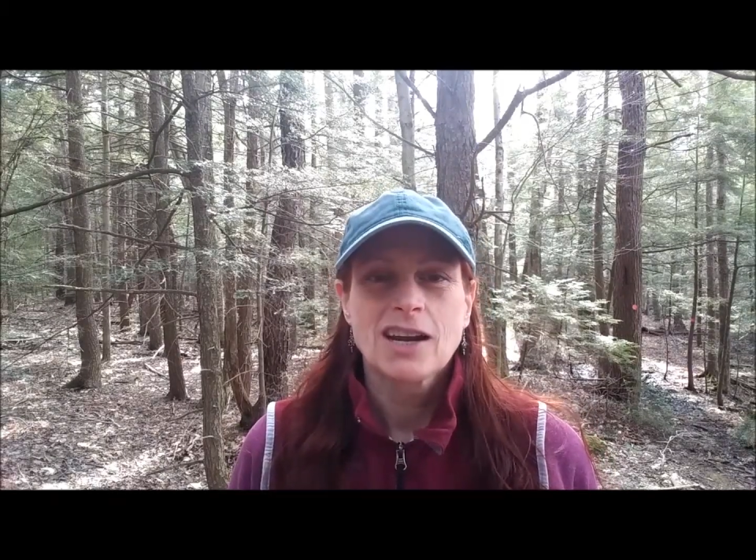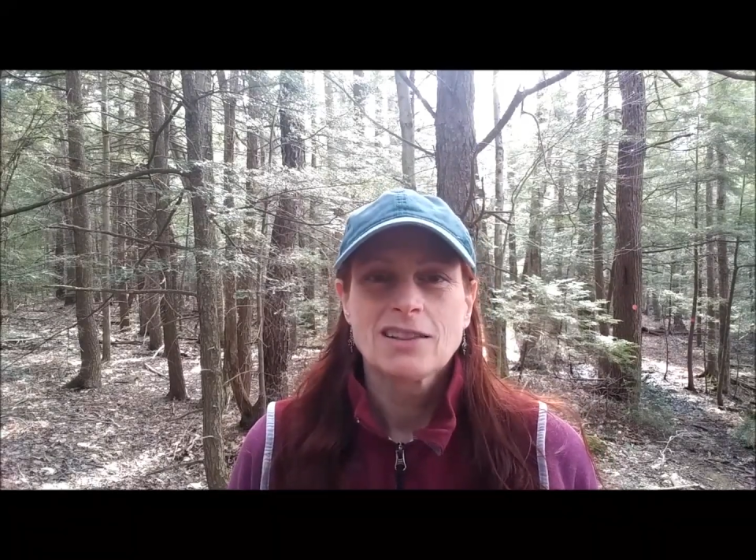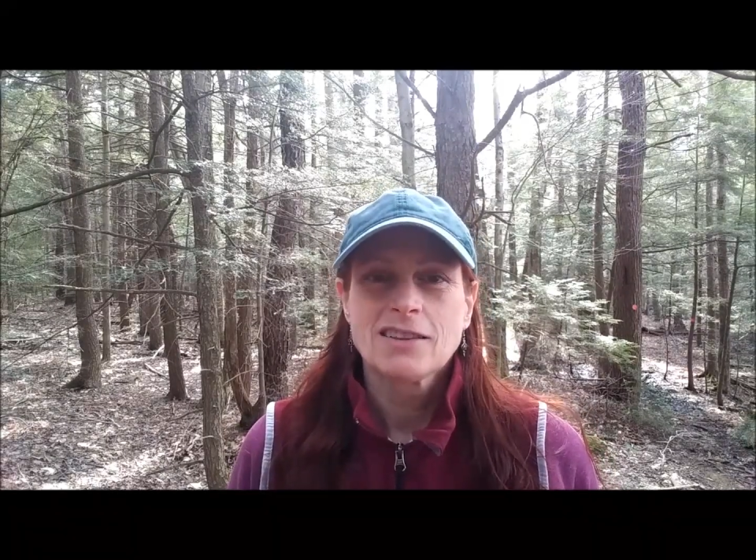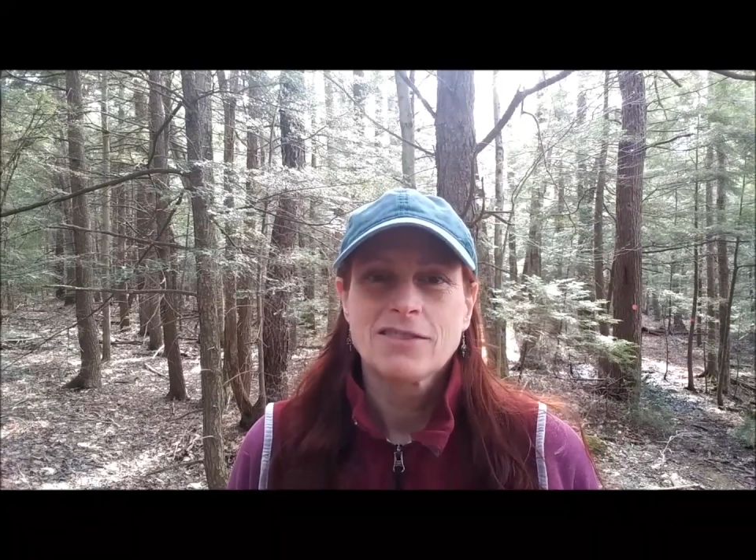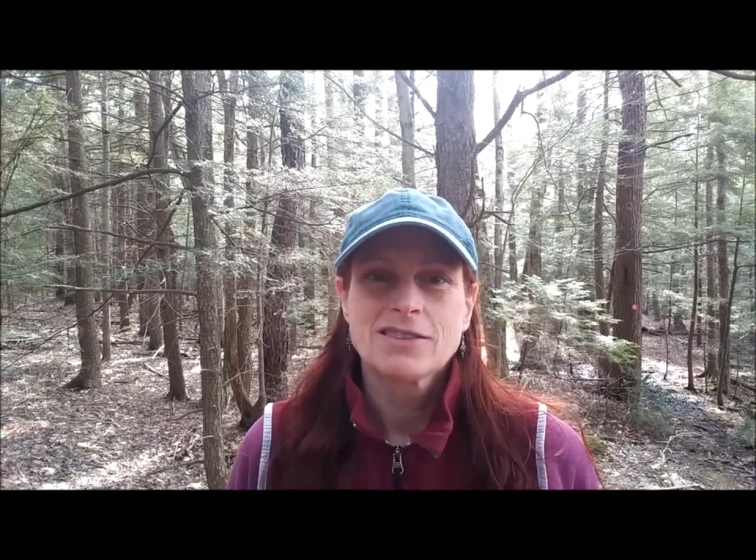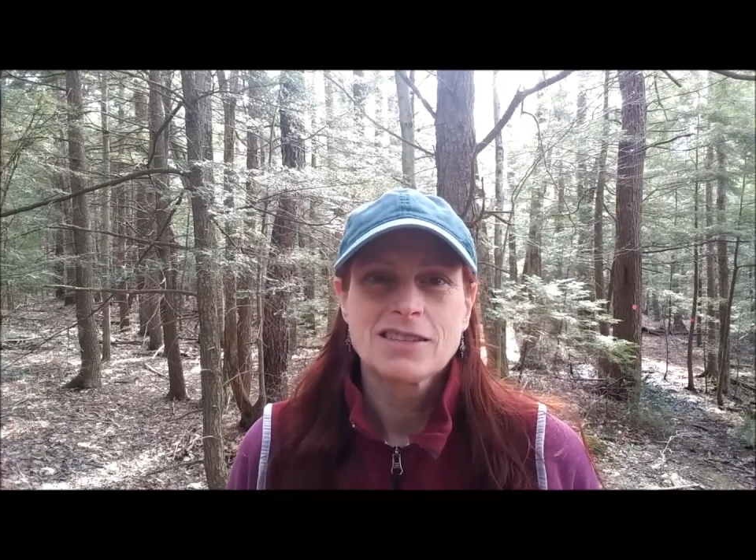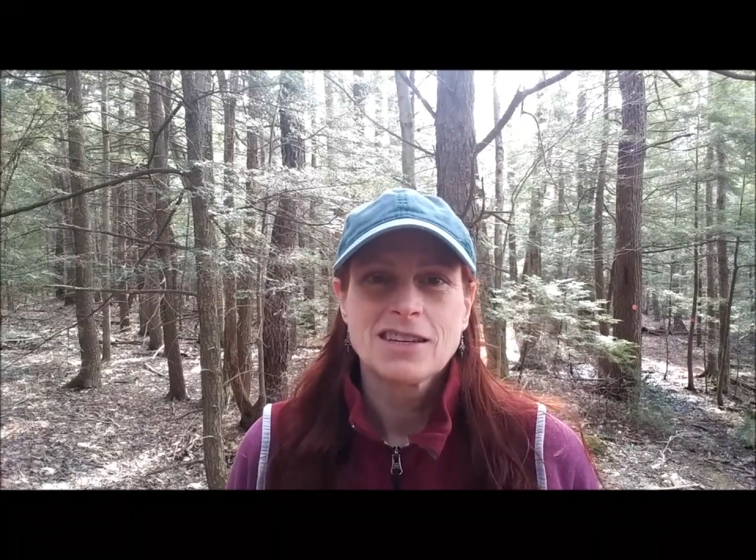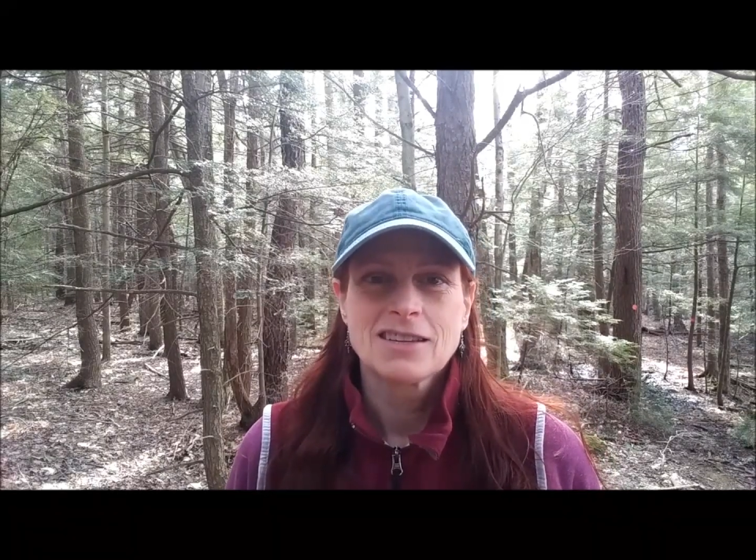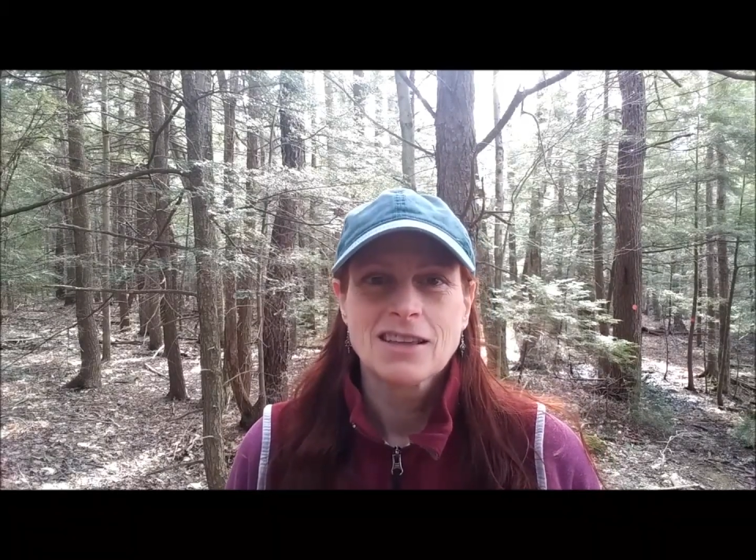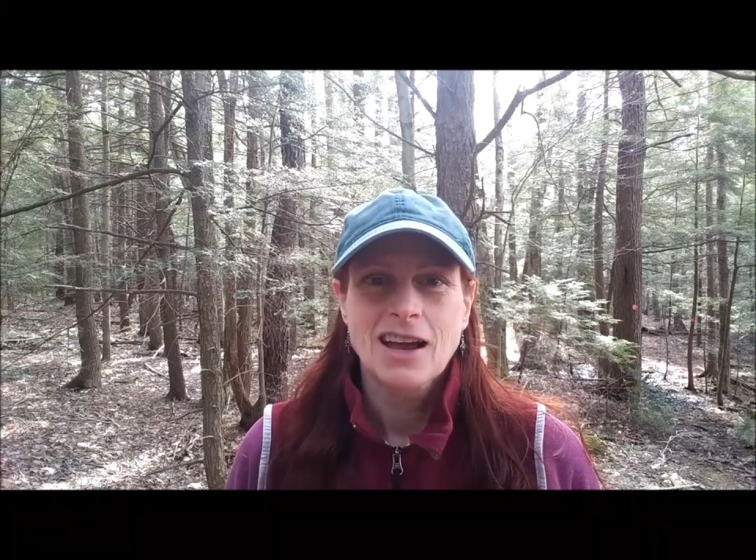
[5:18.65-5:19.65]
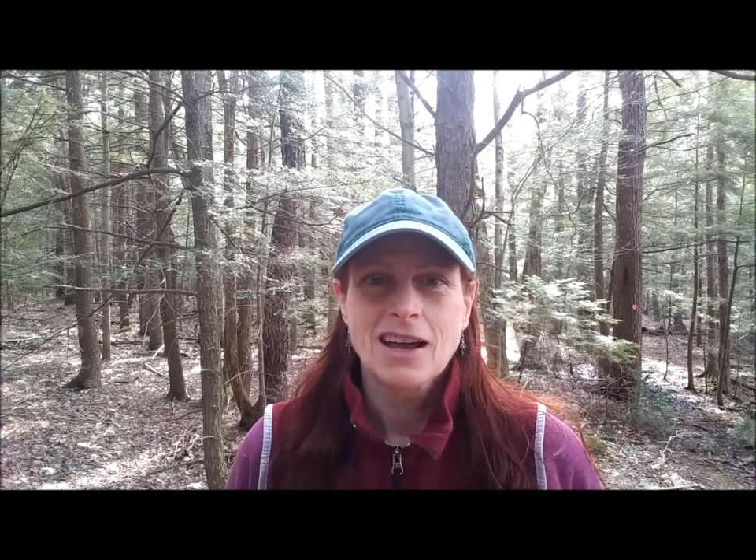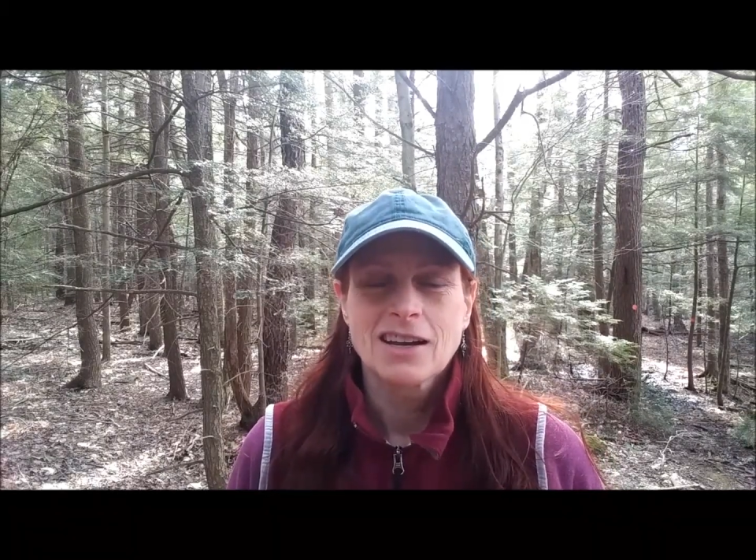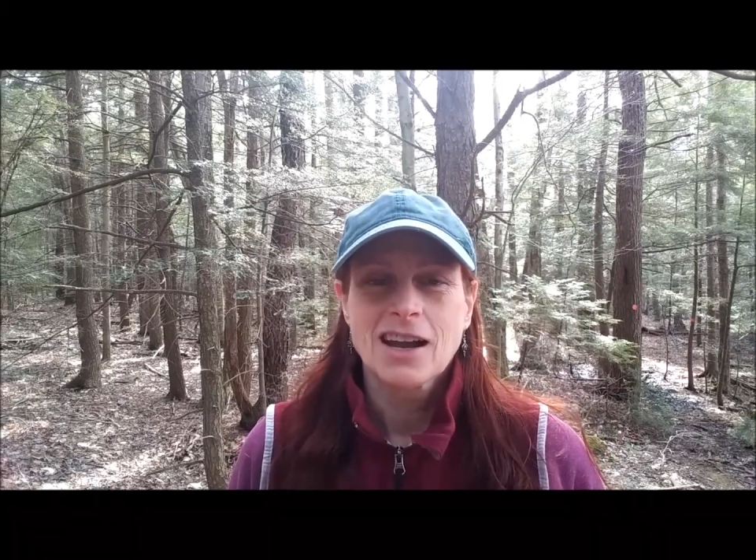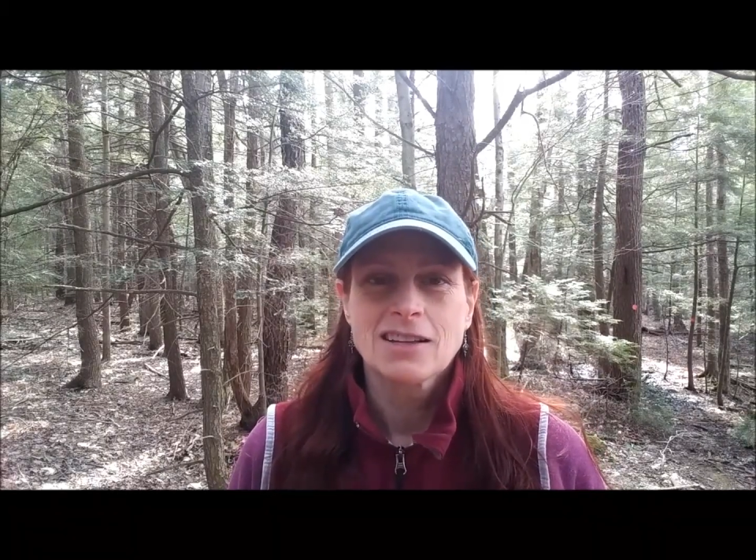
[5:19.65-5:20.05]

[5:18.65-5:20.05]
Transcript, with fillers: I love seeing that.